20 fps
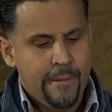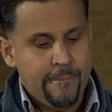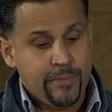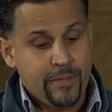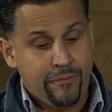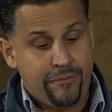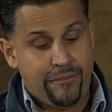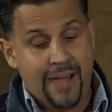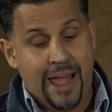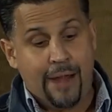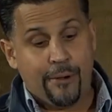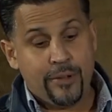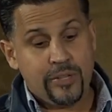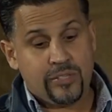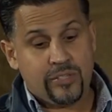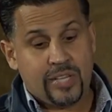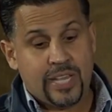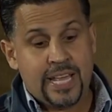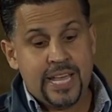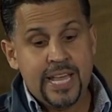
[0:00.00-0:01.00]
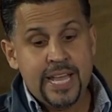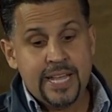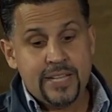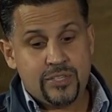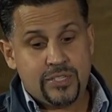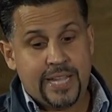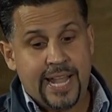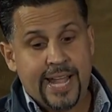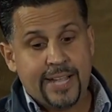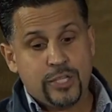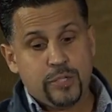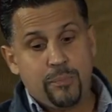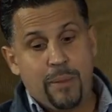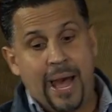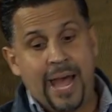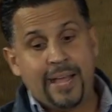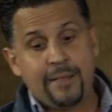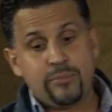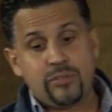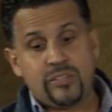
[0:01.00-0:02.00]
The Pharisee stands
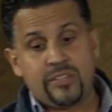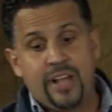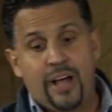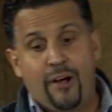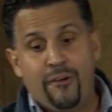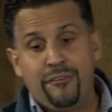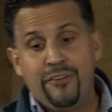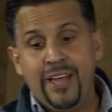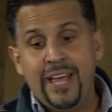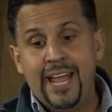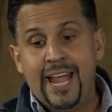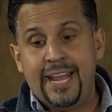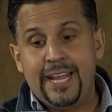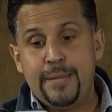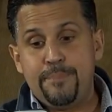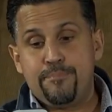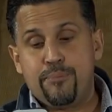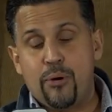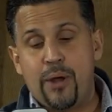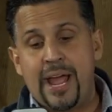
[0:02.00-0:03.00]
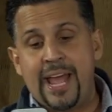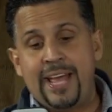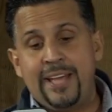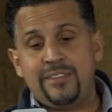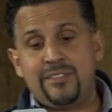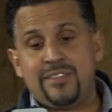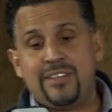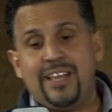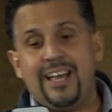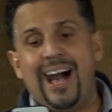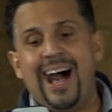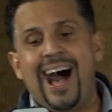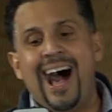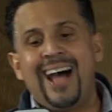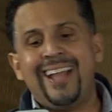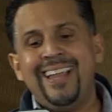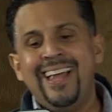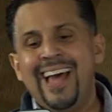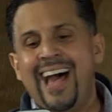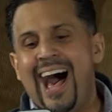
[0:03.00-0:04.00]
by himself and he prays,
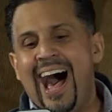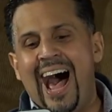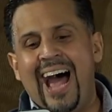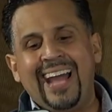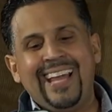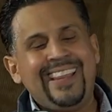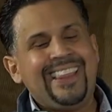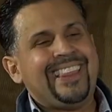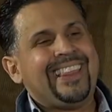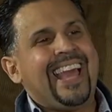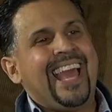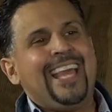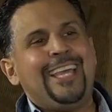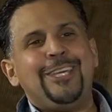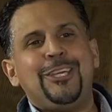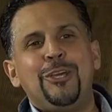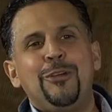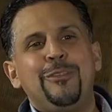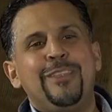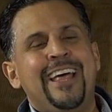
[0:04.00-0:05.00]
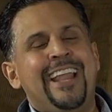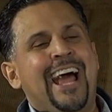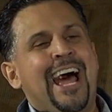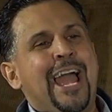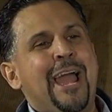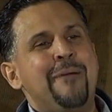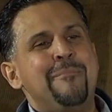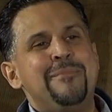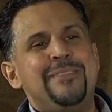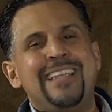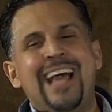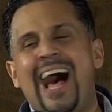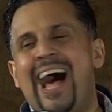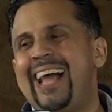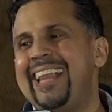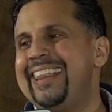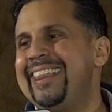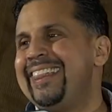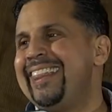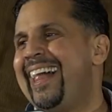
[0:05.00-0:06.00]
God, I thank you that I am
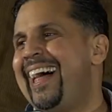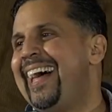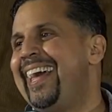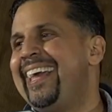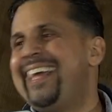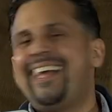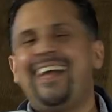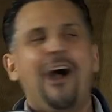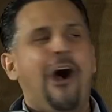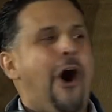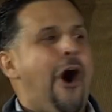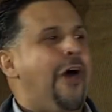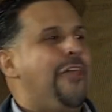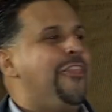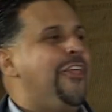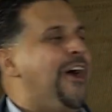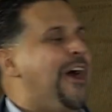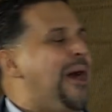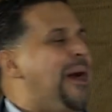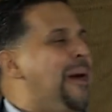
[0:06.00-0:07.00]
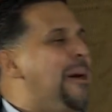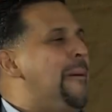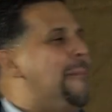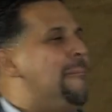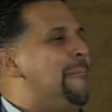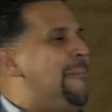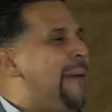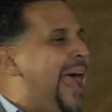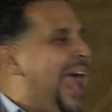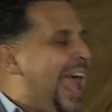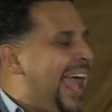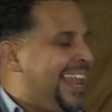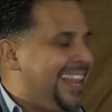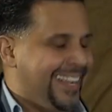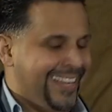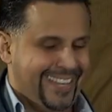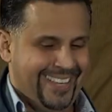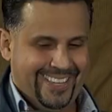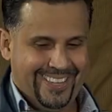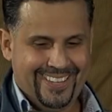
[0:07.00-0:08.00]
not like other
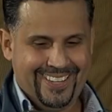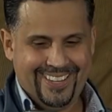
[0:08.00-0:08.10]
men.